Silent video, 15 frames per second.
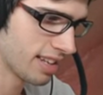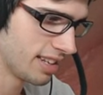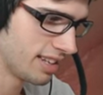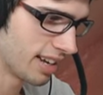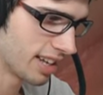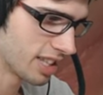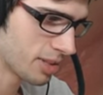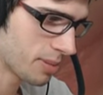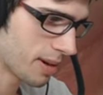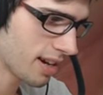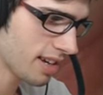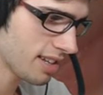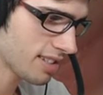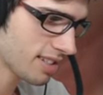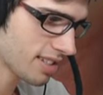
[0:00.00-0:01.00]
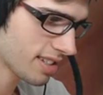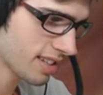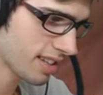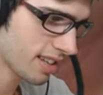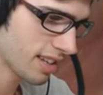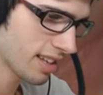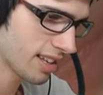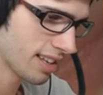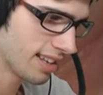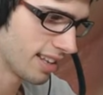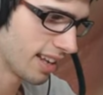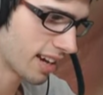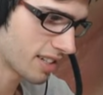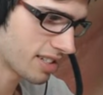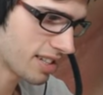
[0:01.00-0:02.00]
Dunsparce,
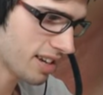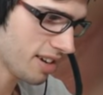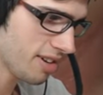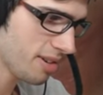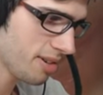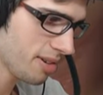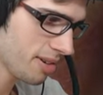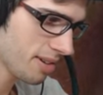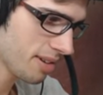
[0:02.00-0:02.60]
Luxio,